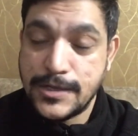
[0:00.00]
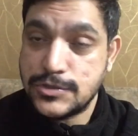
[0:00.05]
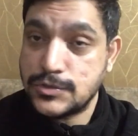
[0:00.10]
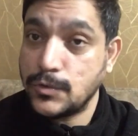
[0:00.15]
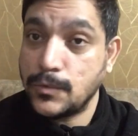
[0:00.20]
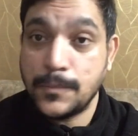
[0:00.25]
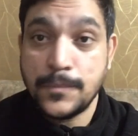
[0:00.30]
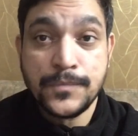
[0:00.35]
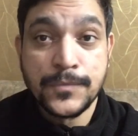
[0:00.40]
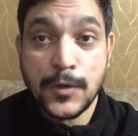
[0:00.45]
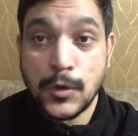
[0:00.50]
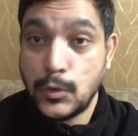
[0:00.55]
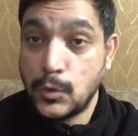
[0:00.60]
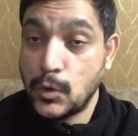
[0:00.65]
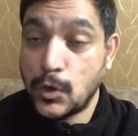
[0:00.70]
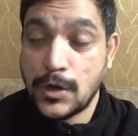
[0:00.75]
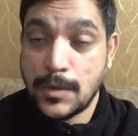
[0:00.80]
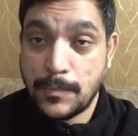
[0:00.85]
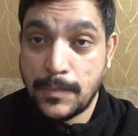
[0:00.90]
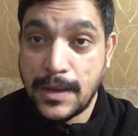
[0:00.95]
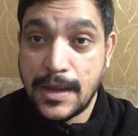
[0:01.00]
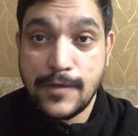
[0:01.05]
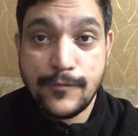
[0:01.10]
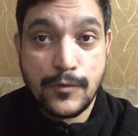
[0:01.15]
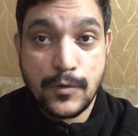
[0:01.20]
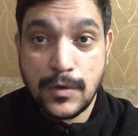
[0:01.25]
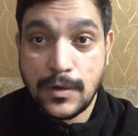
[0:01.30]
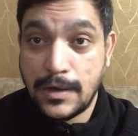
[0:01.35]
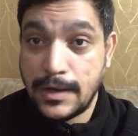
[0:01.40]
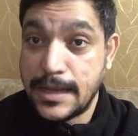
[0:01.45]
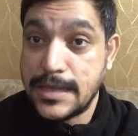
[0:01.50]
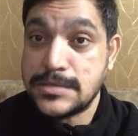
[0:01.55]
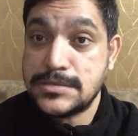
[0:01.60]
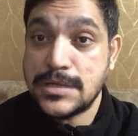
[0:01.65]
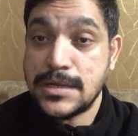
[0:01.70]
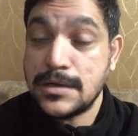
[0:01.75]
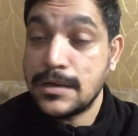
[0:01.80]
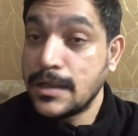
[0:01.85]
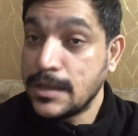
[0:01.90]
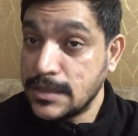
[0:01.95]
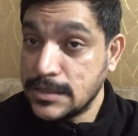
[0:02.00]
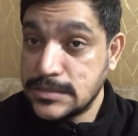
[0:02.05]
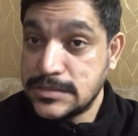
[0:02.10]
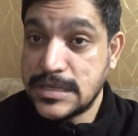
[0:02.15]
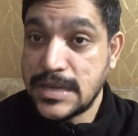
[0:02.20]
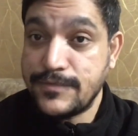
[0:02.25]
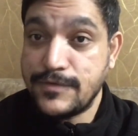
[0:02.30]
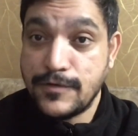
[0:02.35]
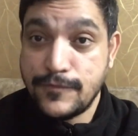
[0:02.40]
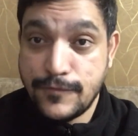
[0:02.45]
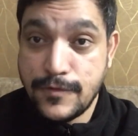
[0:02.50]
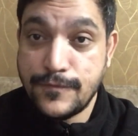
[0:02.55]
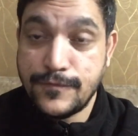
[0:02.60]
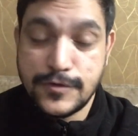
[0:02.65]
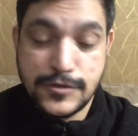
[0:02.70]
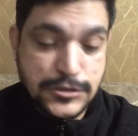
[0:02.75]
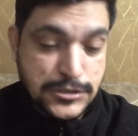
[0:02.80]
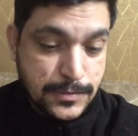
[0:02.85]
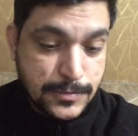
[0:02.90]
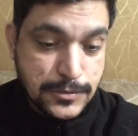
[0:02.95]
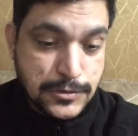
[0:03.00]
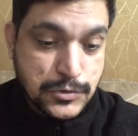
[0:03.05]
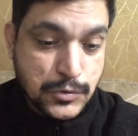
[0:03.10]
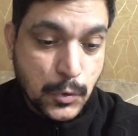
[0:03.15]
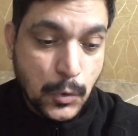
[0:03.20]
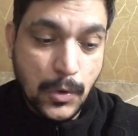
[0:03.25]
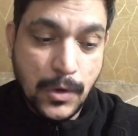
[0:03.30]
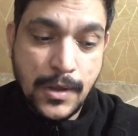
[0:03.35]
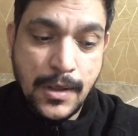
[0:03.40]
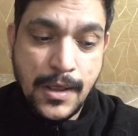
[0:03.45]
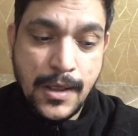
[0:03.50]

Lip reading: So do not apply for less than 750 CIBIL score.